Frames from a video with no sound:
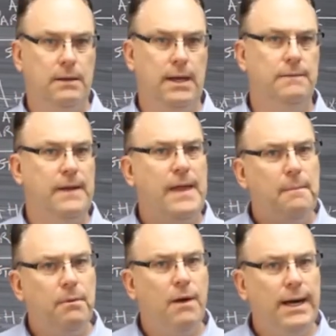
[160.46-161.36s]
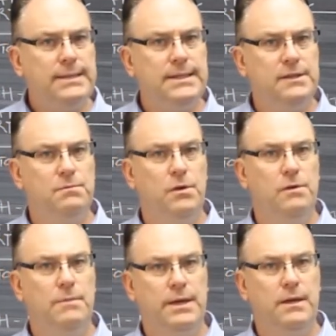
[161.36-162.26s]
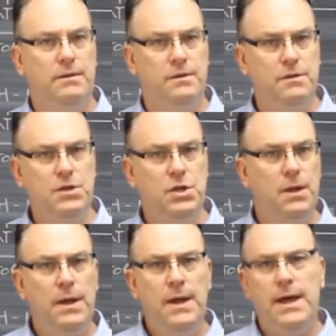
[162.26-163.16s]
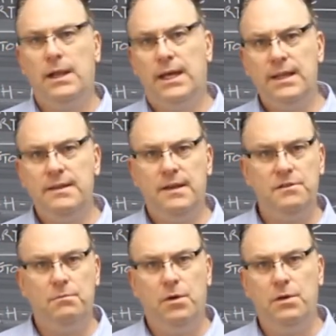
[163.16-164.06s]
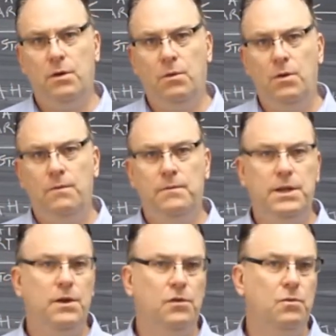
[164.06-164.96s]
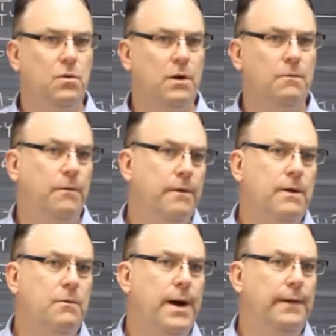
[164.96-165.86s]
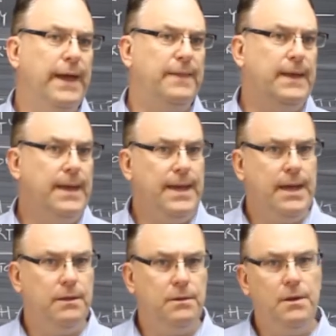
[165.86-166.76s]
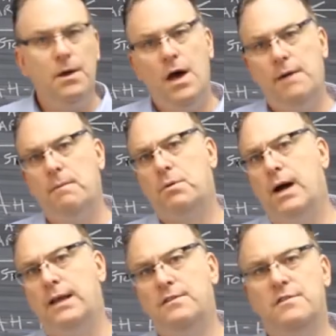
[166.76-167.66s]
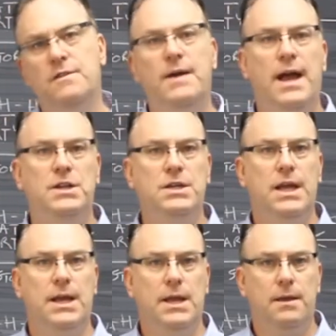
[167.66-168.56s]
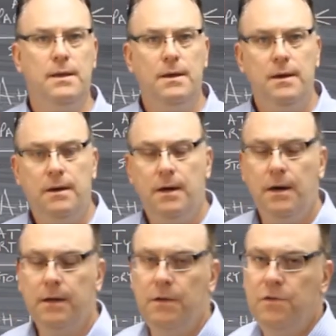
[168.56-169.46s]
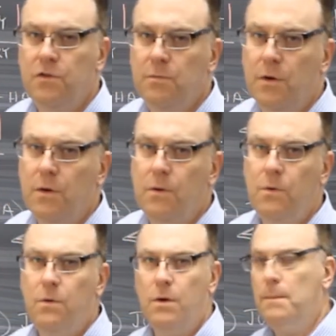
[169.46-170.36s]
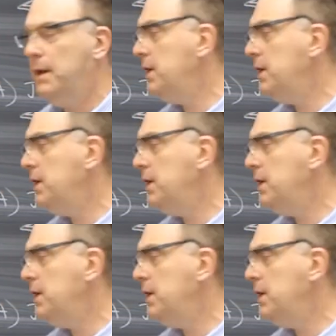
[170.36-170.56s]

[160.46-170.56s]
kind of at that process mode of making a decision. And a lot of the testimonial videos work very well at the end of a process of educating a consumer or a